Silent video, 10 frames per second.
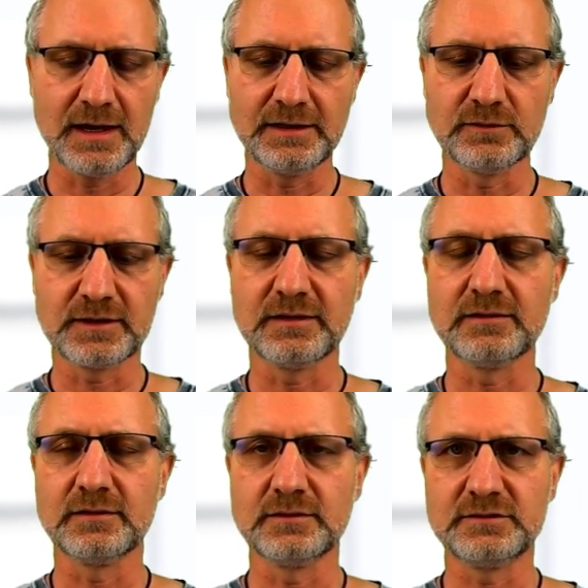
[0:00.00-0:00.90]
and you
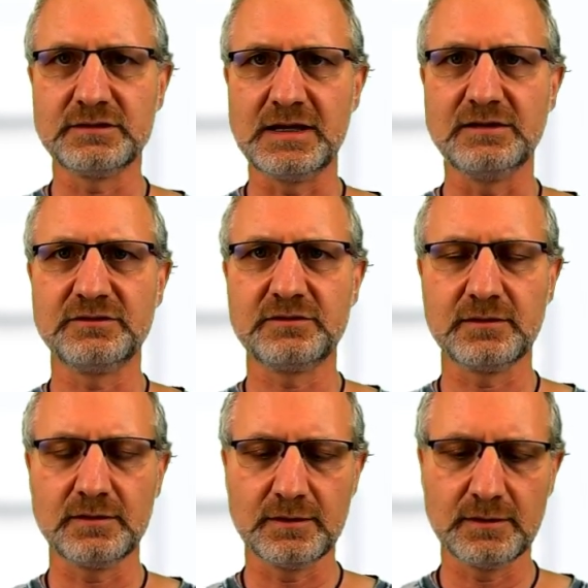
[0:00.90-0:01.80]
can change
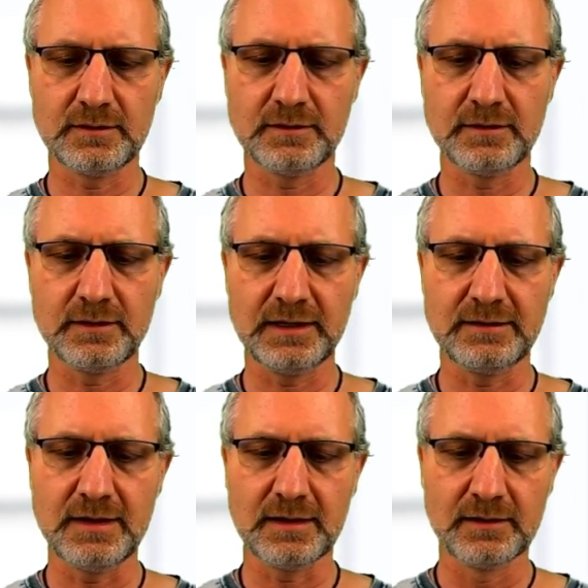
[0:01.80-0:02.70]

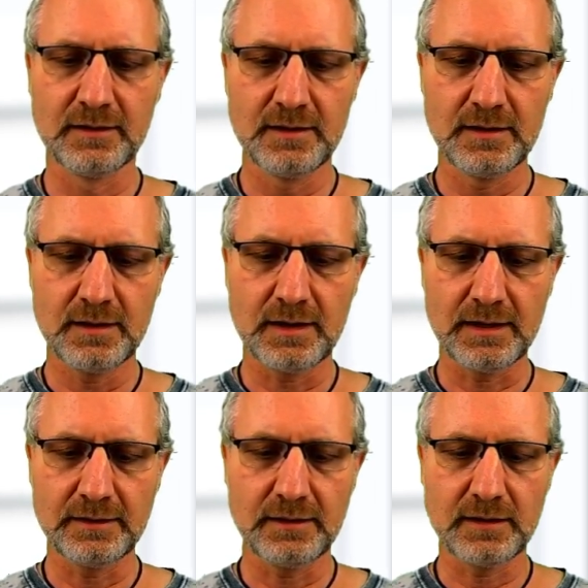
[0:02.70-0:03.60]
it there.
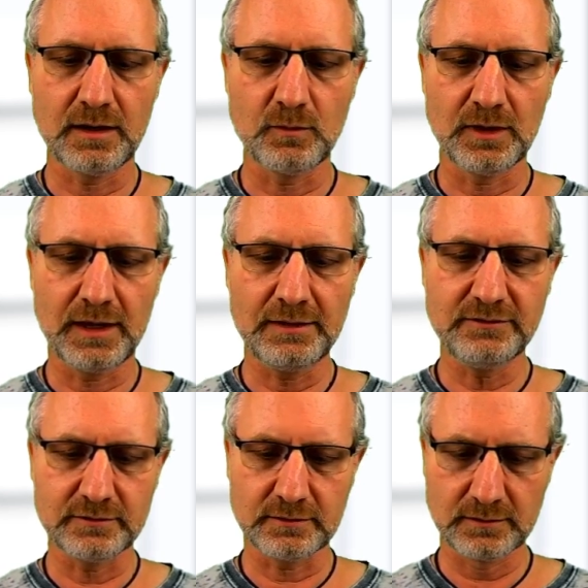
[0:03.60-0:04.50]
And then I will
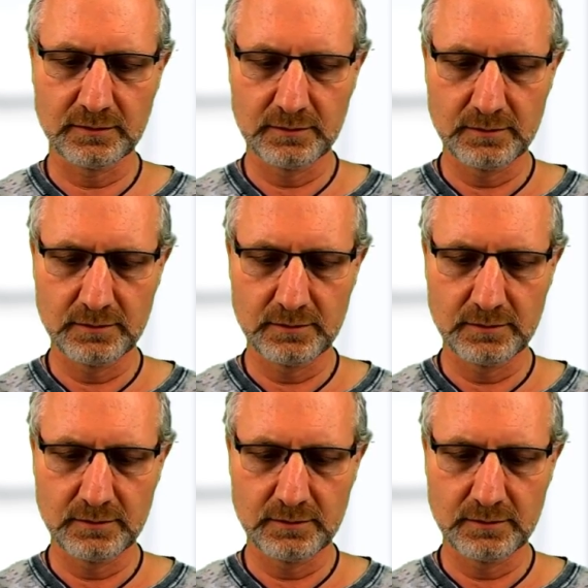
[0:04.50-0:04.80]
enter